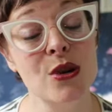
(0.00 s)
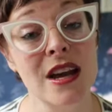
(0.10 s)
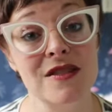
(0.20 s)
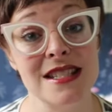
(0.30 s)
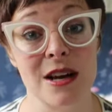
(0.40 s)

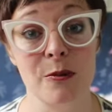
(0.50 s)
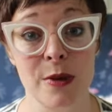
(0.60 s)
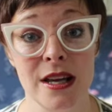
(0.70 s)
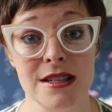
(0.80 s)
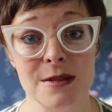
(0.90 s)
have some
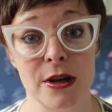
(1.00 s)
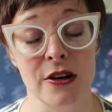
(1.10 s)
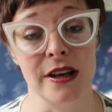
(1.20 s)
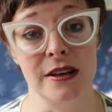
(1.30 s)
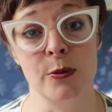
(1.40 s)
pets
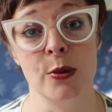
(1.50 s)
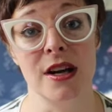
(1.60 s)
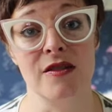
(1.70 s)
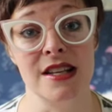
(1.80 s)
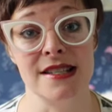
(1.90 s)
buried at
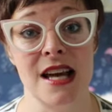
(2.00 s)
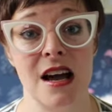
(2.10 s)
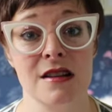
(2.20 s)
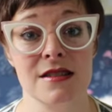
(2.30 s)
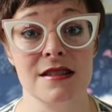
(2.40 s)
previous
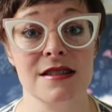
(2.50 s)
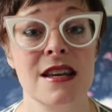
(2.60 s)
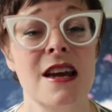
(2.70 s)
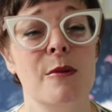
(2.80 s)
houses,